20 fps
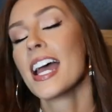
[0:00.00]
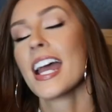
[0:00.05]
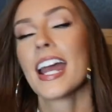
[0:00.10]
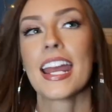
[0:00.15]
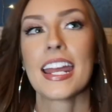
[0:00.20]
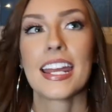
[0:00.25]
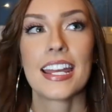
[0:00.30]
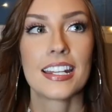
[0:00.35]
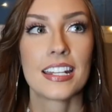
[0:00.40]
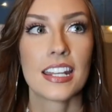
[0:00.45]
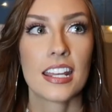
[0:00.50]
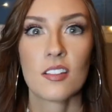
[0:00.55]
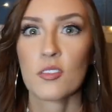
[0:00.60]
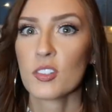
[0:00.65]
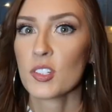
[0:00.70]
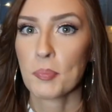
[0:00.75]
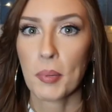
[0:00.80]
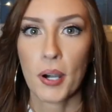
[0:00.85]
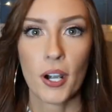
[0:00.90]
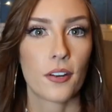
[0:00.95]
and it
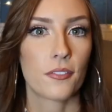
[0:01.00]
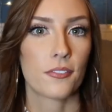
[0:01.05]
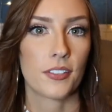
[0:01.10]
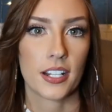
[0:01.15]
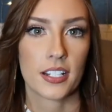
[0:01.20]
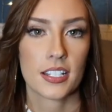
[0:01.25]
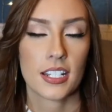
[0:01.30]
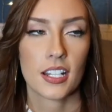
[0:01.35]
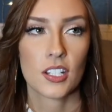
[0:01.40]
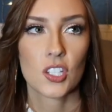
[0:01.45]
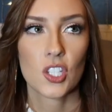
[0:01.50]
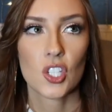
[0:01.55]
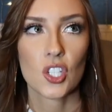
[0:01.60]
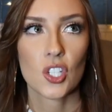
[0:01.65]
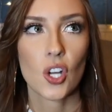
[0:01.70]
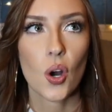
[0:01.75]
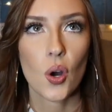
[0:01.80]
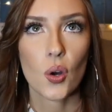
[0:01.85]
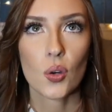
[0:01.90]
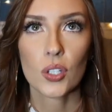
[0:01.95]
was perfect. It's
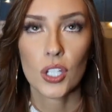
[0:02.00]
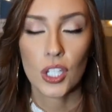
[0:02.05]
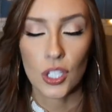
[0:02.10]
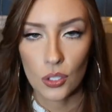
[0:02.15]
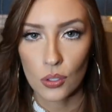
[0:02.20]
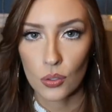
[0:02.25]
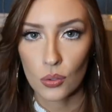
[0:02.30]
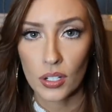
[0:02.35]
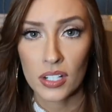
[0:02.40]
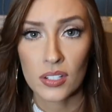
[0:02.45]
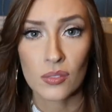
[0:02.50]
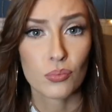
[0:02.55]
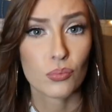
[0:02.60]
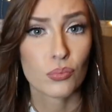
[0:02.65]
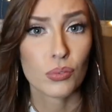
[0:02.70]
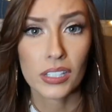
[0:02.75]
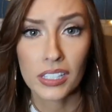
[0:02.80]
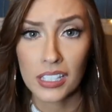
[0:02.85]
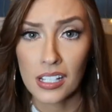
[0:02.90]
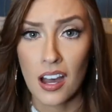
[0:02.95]
so cute, it's
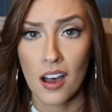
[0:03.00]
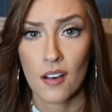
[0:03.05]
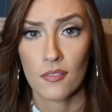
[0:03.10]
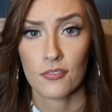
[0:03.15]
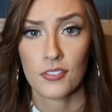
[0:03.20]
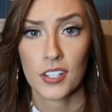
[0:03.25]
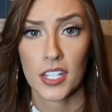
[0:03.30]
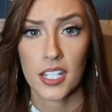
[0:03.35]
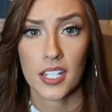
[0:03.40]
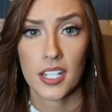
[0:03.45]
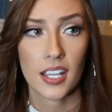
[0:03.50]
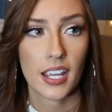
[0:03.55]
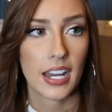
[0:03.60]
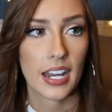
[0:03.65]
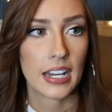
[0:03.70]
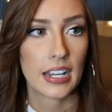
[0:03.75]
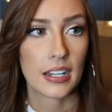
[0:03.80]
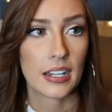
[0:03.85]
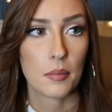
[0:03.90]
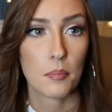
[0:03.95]
really comfy,
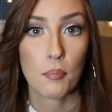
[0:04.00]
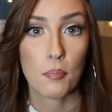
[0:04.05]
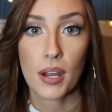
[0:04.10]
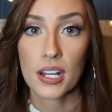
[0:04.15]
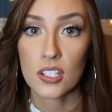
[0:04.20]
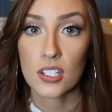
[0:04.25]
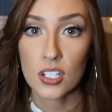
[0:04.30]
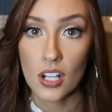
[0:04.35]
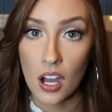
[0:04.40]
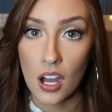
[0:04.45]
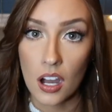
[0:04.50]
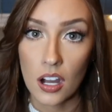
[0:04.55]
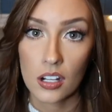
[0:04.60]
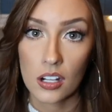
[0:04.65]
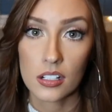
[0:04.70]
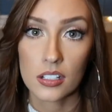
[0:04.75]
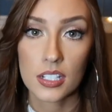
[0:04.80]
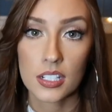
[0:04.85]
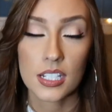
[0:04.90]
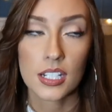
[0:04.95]
and my
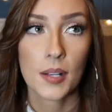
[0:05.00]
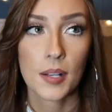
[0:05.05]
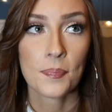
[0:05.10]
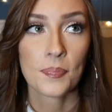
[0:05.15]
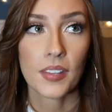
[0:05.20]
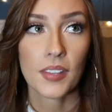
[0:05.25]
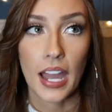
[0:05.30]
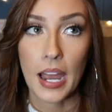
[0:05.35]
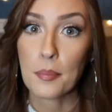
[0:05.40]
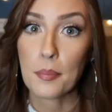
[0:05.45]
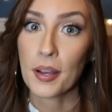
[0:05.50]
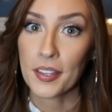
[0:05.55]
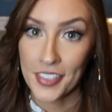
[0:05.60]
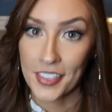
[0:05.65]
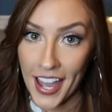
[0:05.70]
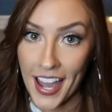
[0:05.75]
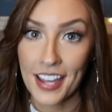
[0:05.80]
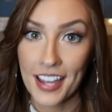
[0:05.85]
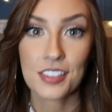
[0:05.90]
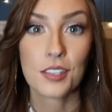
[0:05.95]
dogs, I bought
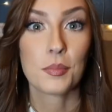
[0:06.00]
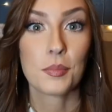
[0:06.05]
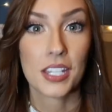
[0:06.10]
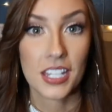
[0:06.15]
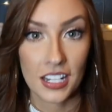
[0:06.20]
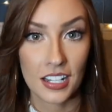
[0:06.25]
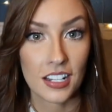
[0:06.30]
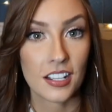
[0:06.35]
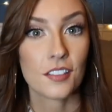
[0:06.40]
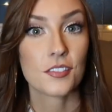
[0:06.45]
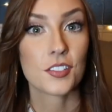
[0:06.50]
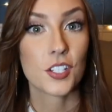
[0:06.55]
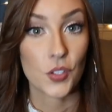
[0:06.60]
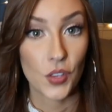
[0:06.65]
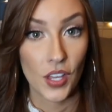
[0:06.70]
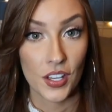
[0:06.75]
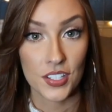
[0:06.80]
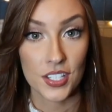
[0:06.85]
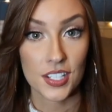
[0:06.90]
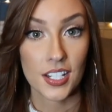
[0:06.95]
that in the beginning of
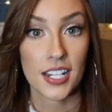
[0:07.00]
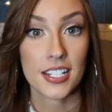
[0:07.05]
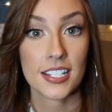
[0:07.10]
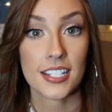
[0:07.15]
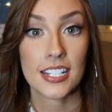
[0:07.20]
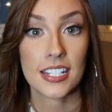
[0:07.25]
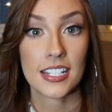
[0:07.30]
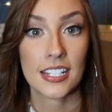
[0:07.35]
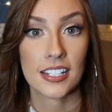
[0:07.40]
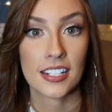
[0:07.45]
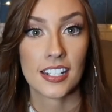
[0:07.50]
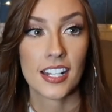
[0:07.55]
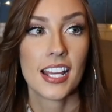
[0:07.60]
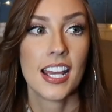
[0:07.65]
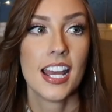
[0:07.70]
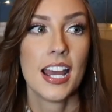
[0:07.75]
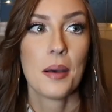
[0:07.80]
2019.